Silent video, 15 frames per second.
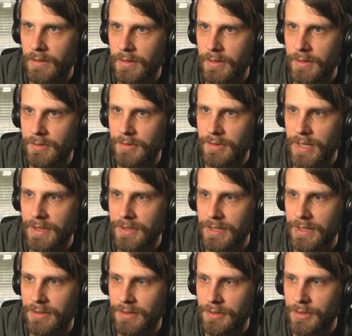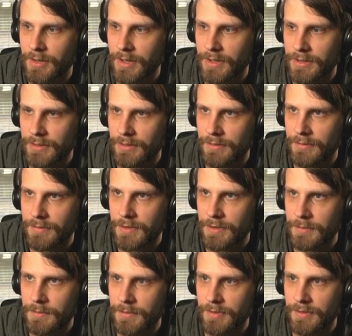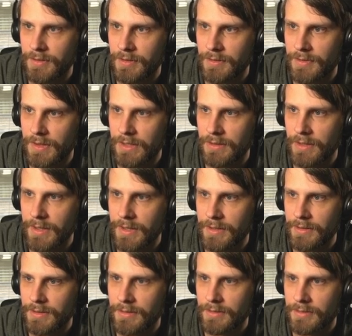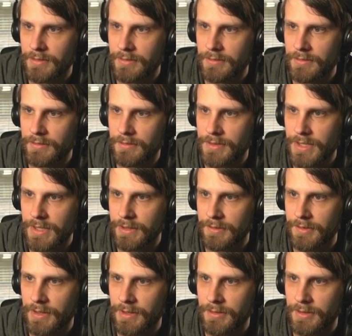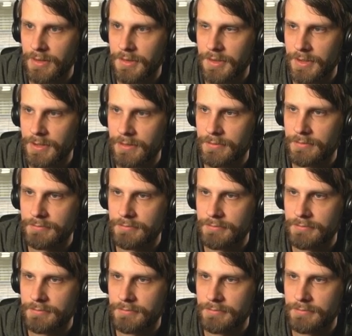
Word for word: So now they can Necrotic Fumes, if they'd like, to exile the Guardian.